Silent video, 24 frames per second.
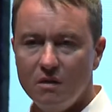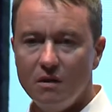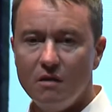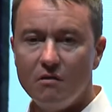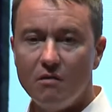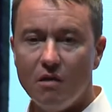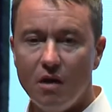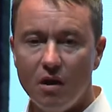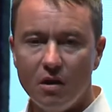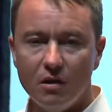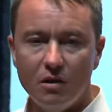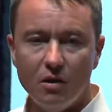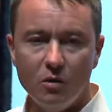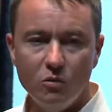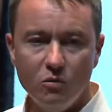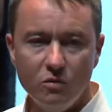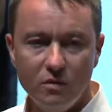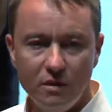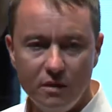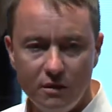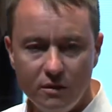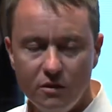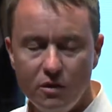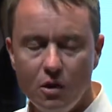There are
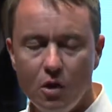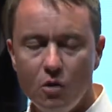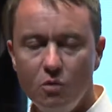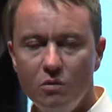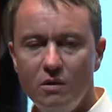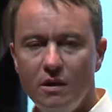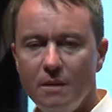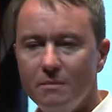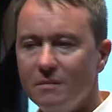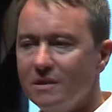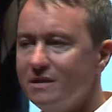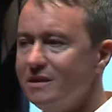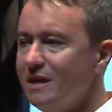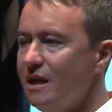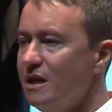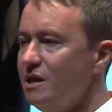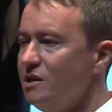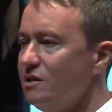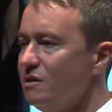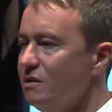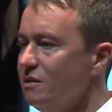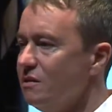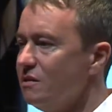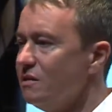no
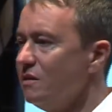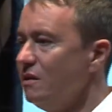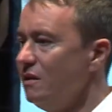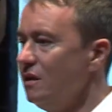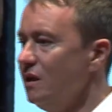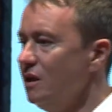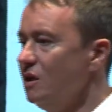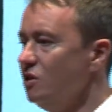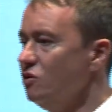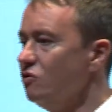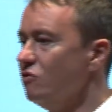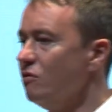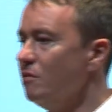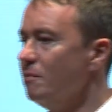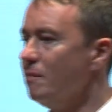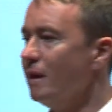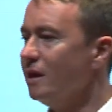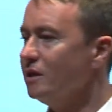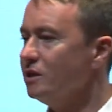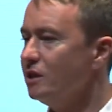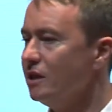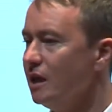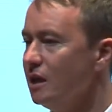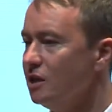limitations in your
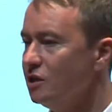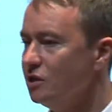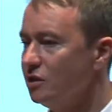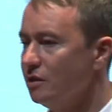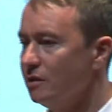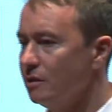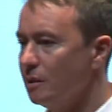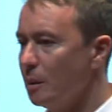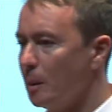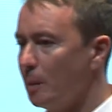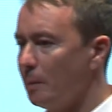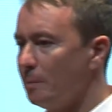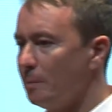imagination.